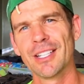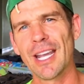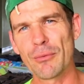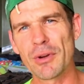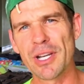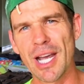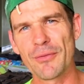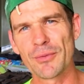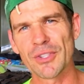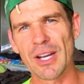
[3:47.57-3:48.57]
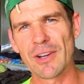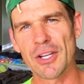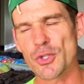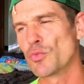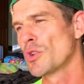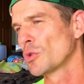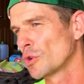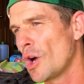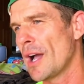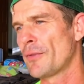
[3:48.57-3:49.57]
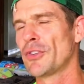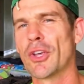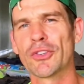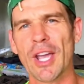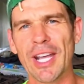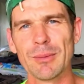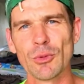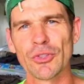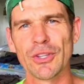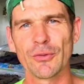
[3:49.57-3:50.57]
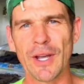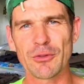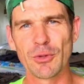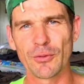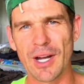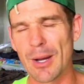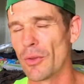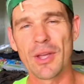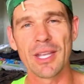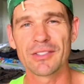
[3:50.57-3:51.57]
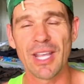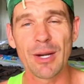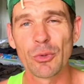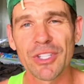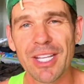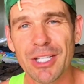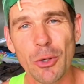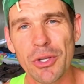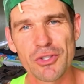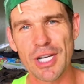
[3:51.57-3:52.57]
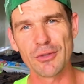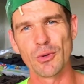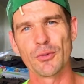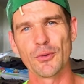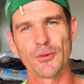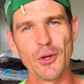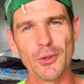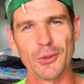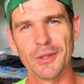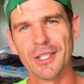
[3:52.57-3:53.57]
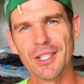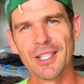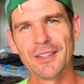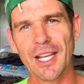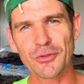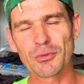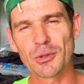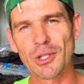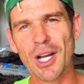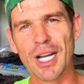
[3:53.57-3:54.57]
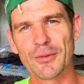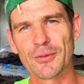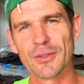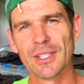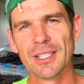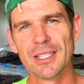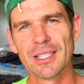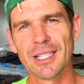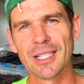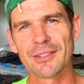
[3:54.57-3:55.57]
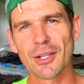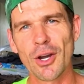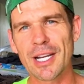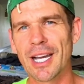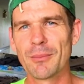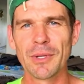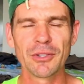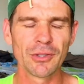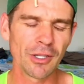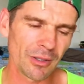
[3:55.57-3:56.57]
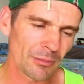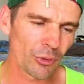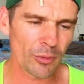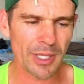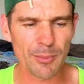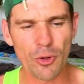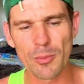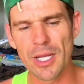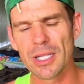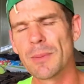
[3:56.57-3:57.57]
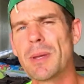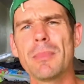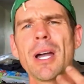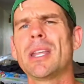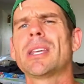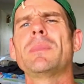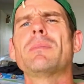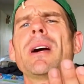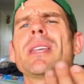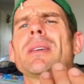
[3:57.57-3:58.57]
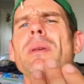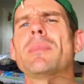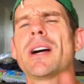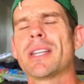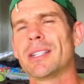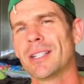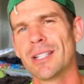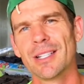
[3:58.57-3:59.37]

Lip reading: every day from starvation. Real life is those animals in the factory farm, or it's animals getting killed in general for food. That's real life. And so I can't be, oh, poor me, give me money, give me money, give me money.